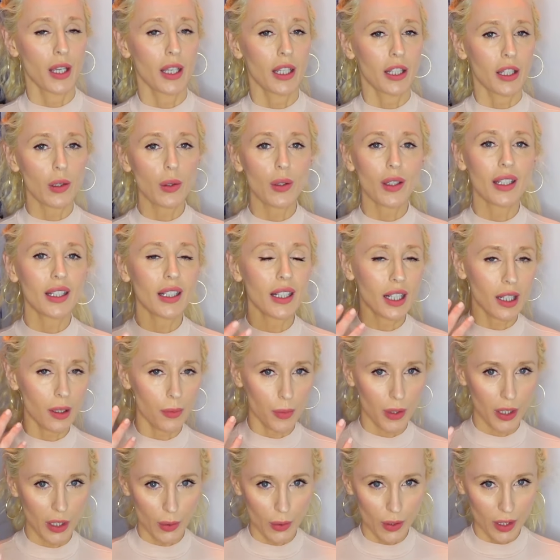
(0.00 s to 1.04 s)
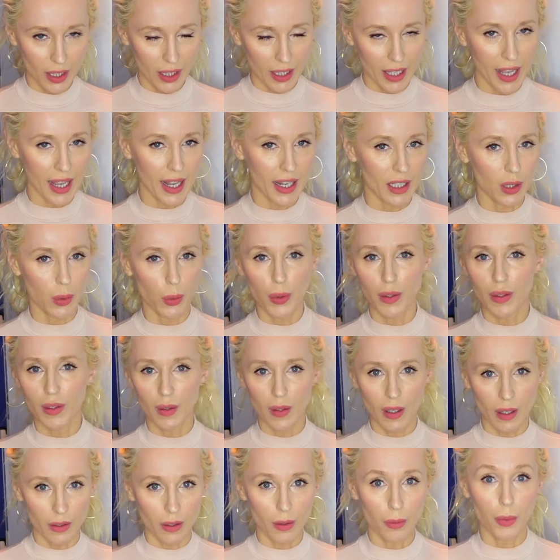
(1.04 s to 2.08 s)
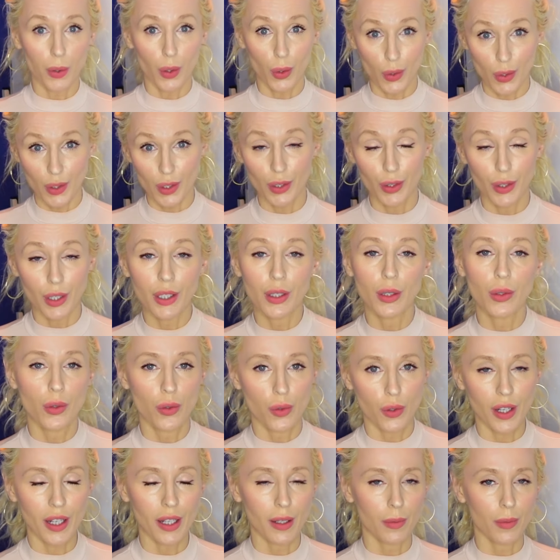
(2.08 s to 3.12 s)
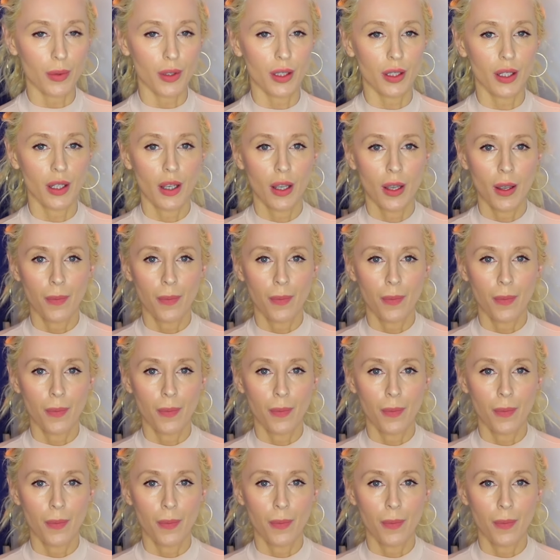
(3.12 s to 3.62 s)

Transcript: You can communicate with another person in your dreams.